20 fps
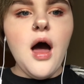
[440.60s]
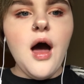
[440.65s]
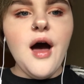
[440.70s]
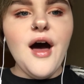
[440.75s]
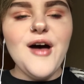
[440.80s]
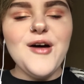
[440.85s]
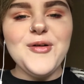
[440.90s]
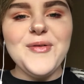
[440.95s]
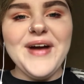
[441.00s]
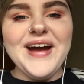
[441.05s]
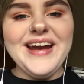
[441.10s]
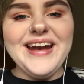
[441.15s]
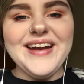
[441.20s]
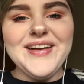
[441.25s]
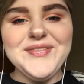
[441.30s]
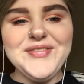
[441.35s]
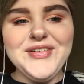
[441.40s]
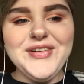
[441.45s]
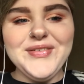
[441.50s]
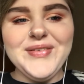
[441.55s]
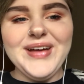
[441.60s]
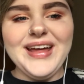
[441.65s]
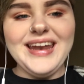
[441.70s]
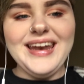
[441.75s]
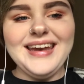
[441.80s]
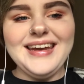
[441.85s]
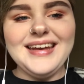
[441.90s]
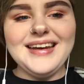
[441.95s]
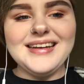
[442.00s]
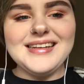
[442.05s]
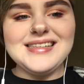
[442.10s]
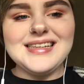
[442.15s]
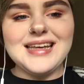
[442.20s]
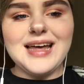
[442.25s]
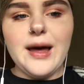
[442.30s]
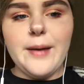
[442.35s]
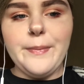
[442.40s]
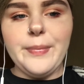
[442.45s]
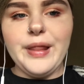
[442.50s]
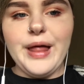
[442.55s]
Alright everyone, it is a
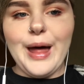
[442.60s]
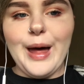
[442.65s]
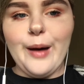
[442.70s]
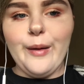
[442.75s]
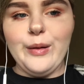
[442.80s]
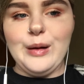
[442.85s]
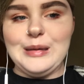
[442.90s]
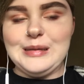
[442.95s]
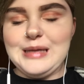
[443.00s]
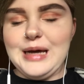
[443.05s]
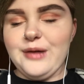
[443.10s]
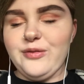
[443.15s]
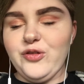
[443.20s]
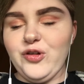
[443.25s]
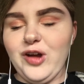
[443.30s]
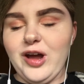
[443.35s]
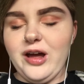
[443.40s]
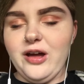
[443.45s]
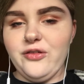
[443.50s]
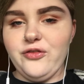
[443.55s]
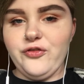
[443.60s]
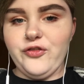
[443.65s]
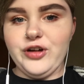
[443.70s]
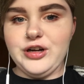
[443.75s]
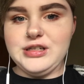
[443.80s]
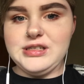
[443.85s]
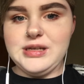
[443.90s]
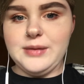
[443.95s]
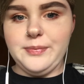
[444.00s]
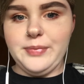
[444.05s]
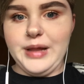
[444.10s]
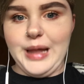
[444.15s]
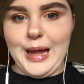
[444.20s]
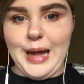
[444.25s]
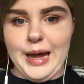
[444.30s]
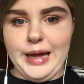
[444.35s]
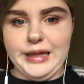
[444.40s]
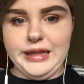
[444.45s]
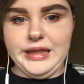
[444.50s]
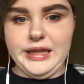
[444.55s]
couple of hours after I first
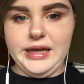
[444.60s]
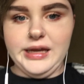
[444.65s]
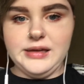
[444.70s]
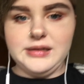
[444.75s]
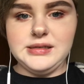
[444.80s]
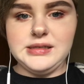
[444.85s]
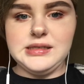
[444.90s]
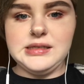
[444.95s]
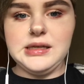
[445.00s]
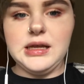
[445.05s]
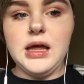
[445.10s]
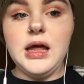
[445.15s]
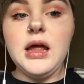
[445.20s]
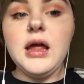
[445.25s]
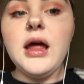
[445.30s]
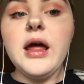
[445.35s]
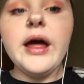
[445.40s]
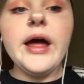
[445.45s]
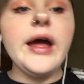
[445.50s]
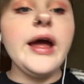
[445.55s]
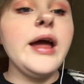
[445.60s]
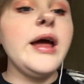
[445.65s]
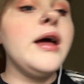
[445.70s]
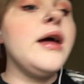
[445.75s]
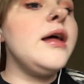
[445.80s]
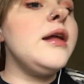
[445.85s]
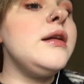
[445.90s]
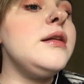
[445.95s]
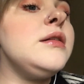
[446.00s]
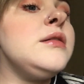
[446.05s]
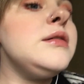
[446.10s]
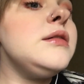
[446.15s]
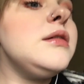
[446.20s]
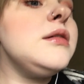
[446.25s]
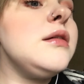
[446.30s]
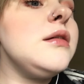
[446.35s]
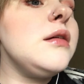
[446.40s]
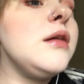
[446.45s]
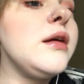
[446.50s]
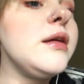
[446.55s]
applied this. And
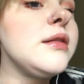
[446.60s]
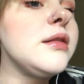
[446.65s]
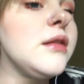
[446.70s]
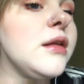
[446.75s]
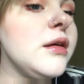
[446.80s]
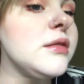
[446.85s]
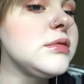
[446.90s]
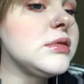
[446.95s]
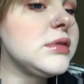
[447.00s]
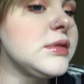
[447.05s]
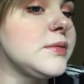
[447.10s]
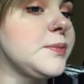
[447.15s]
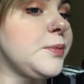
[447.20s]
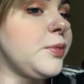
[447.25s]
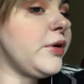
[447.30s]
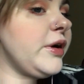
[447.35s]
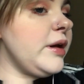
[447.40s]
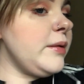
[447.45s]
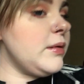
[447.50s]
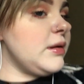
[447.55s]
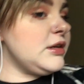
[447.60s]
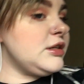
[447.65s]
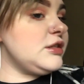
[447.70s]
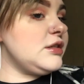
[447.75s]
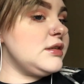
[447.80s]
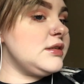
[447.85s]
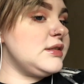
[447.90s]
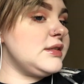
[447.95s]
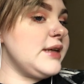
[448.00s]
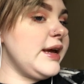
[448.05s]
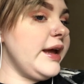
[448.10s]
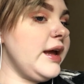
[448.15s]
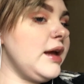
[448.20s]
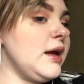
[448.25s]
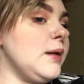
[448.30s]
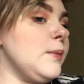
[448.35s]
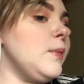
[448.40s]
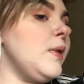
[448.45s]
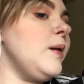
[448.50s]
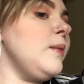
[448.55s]
it looks pretty much the
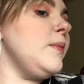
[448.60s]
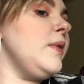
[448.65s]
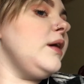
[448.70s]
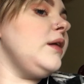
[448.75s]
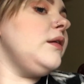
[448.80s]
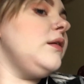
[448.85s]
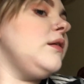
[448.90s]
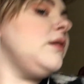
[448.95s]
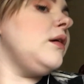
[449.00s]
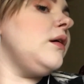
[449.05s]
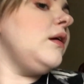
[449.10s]
same. I mean,